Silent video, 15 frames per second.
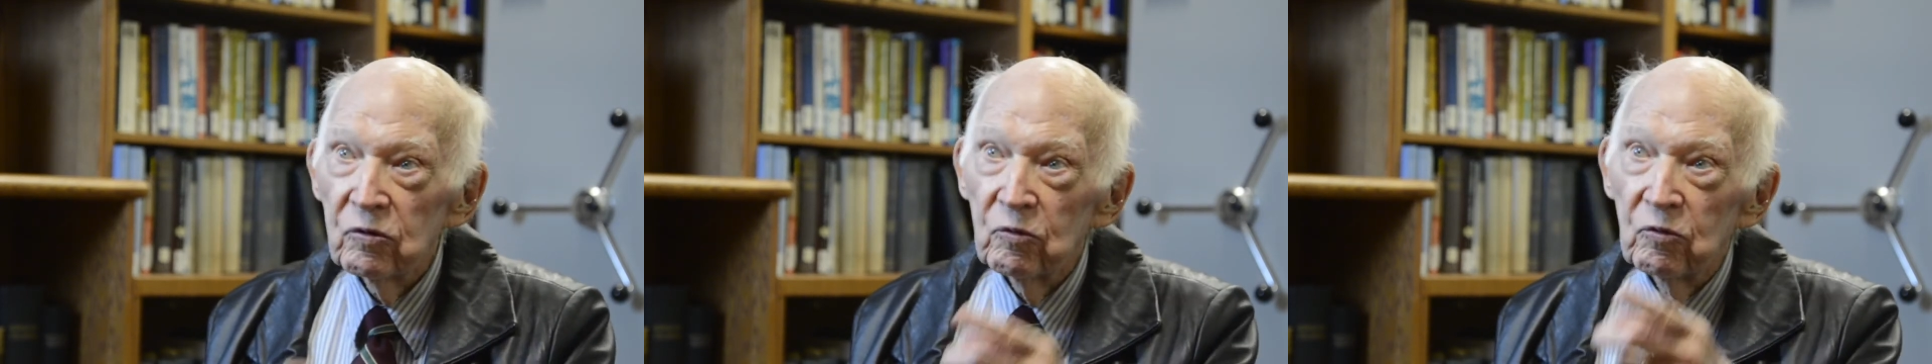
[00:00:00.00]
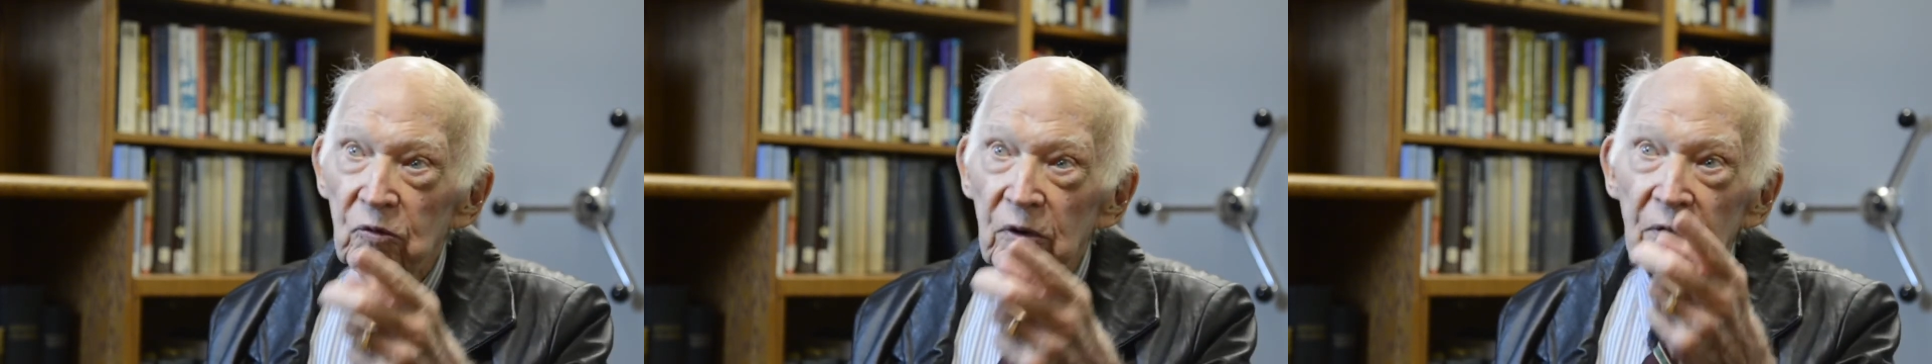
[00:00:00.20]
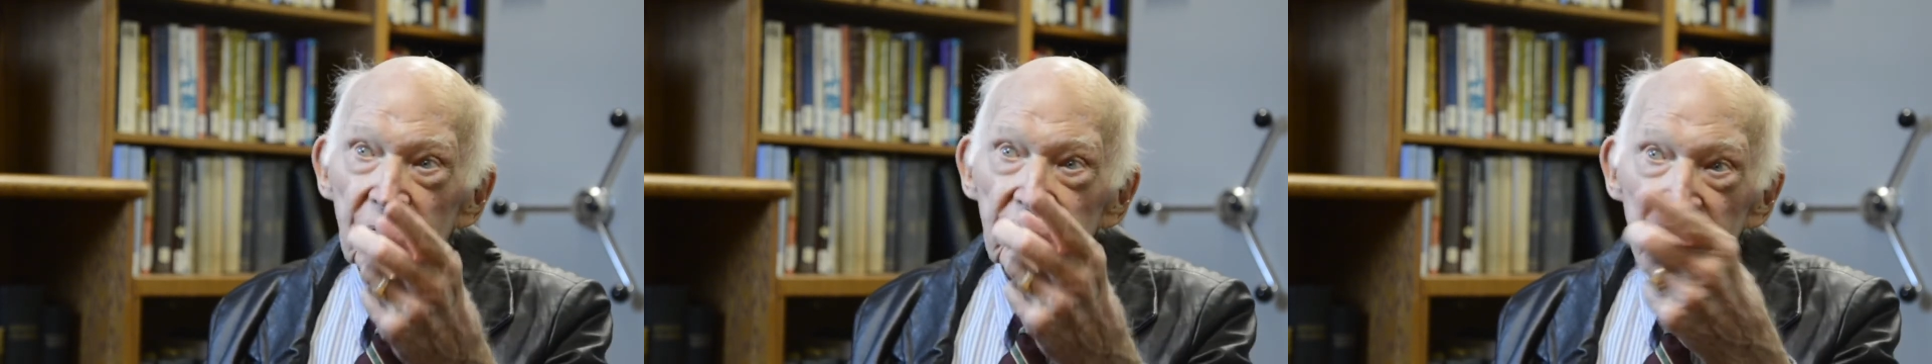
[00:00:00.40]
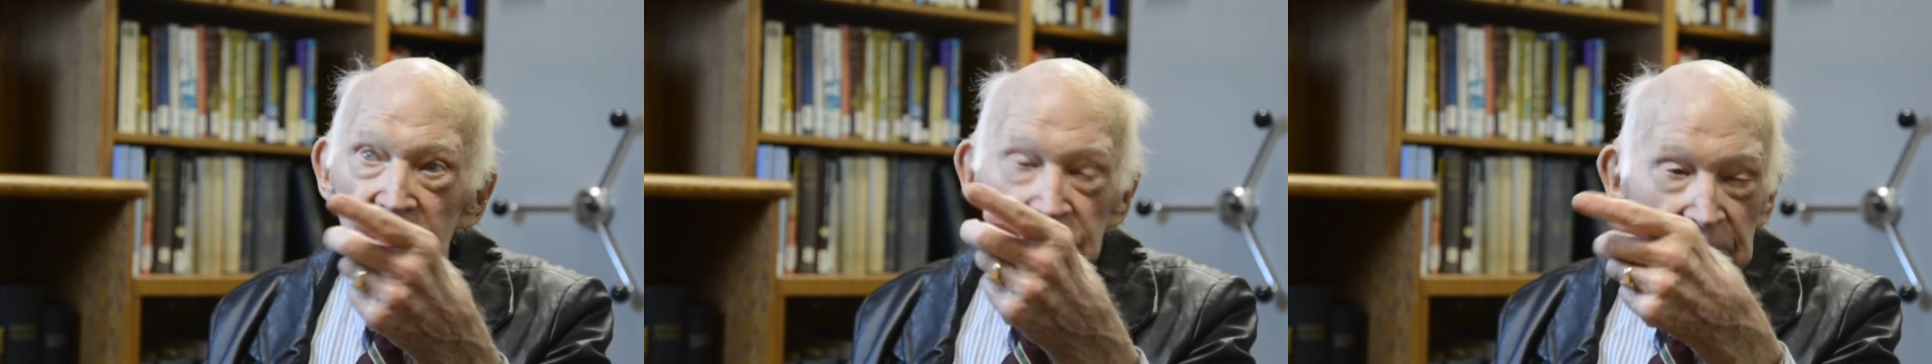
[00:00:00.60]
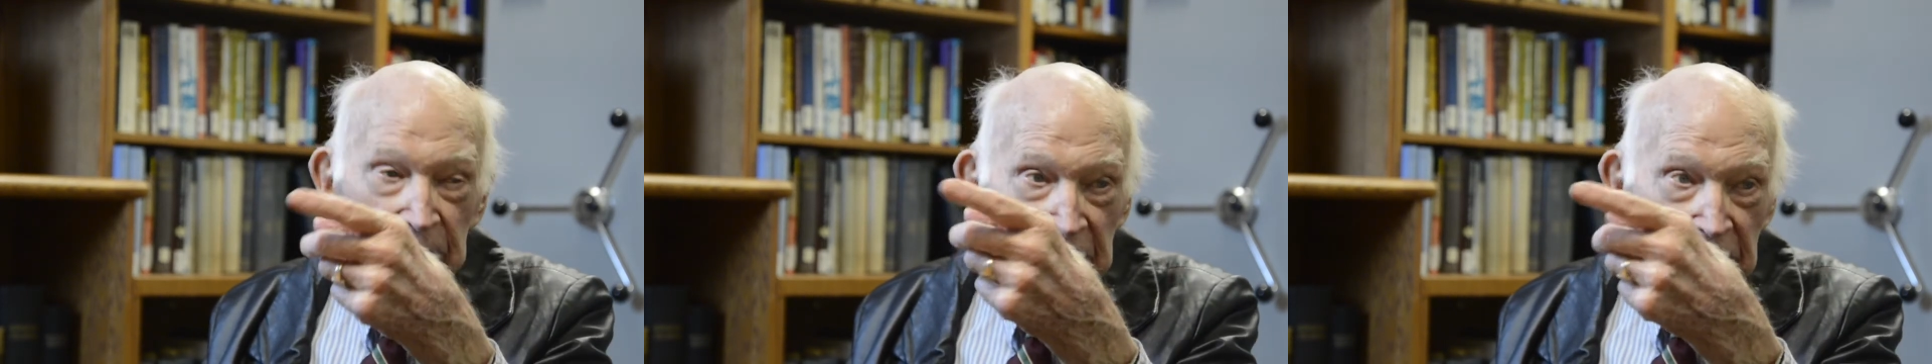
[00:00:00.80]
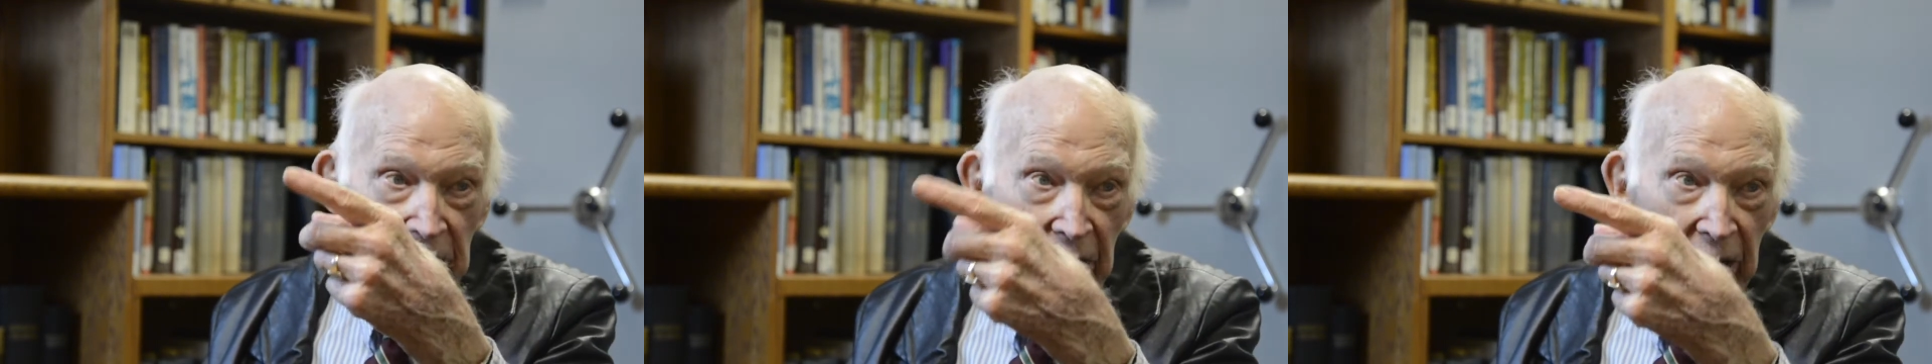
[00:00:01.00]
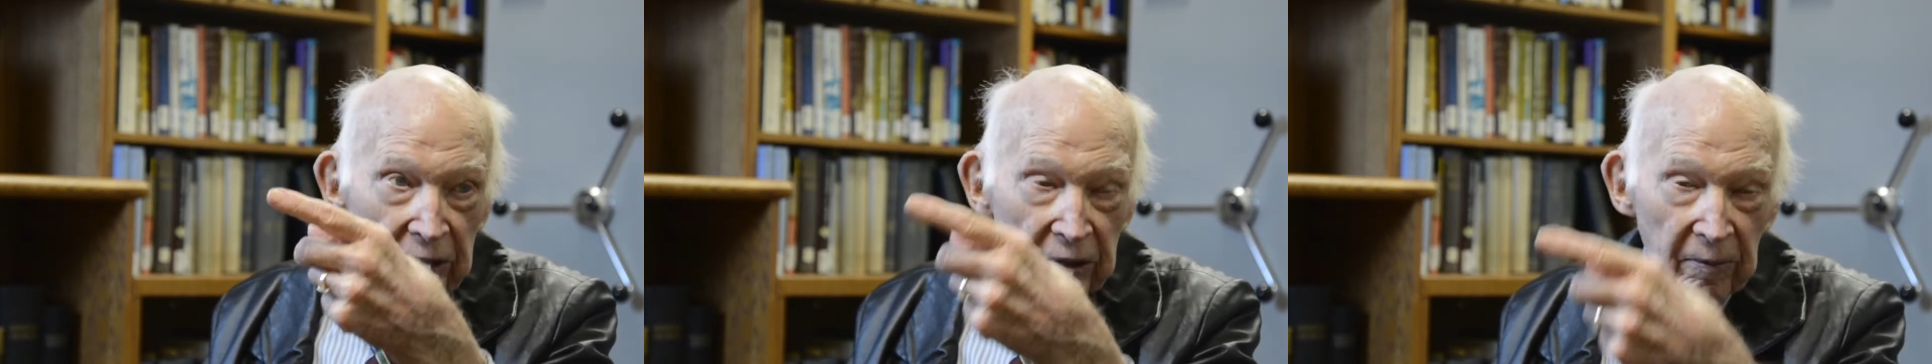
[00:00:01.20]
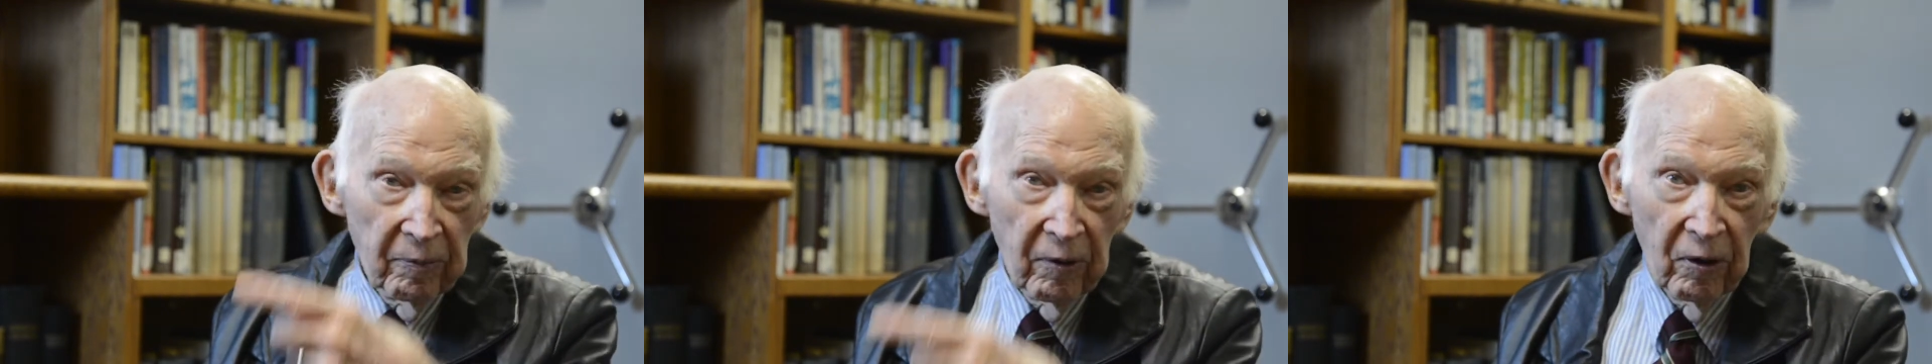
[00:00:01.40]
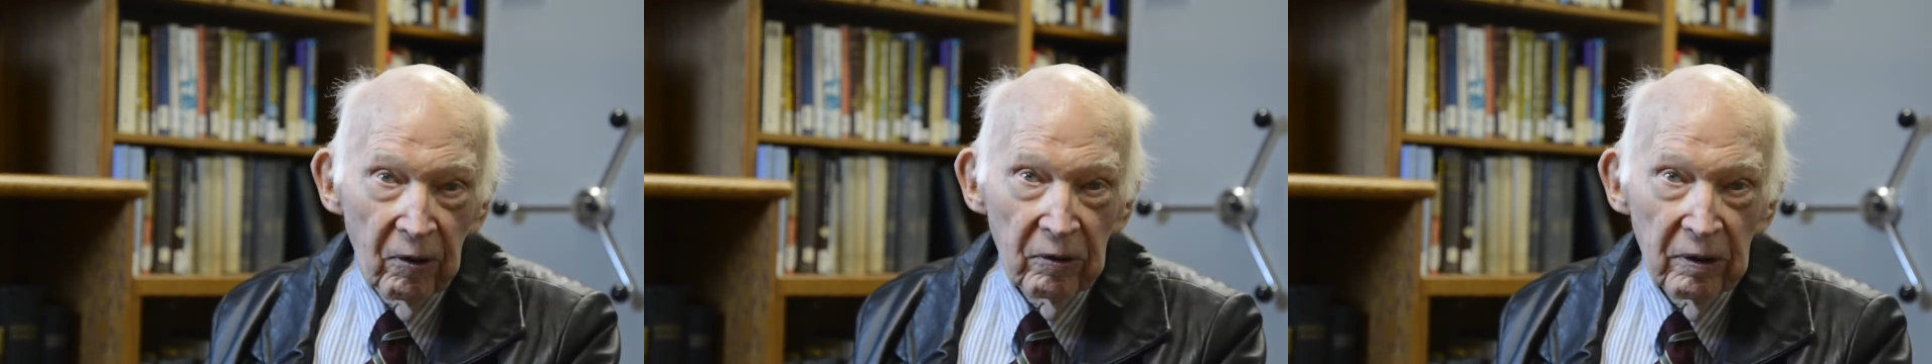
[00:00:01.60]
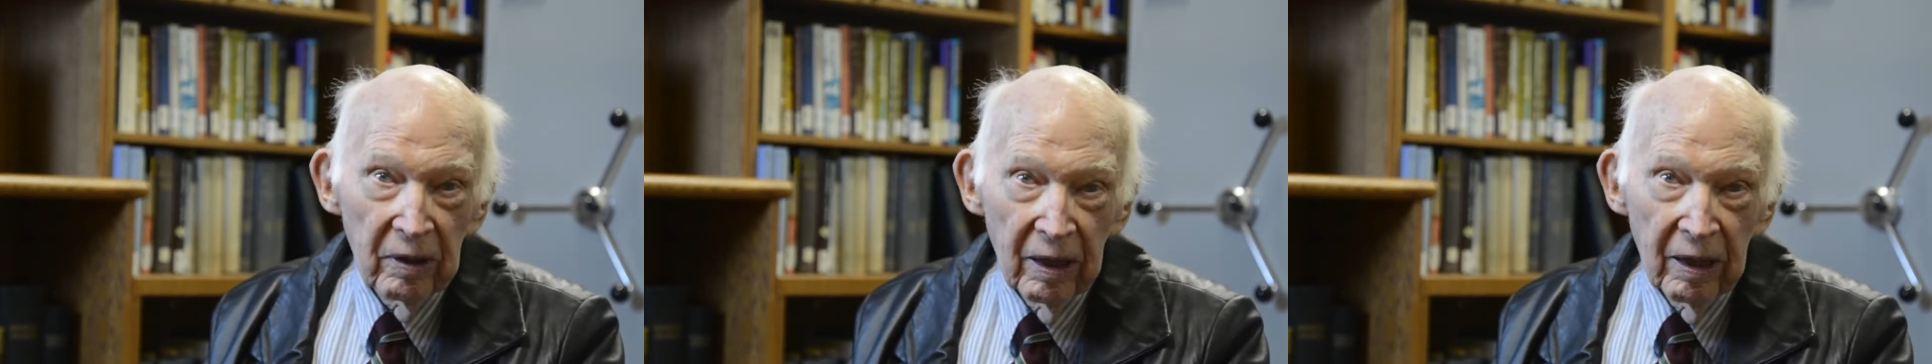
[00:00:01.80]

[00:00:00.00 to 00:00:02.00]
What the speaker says: we've just been on a boat,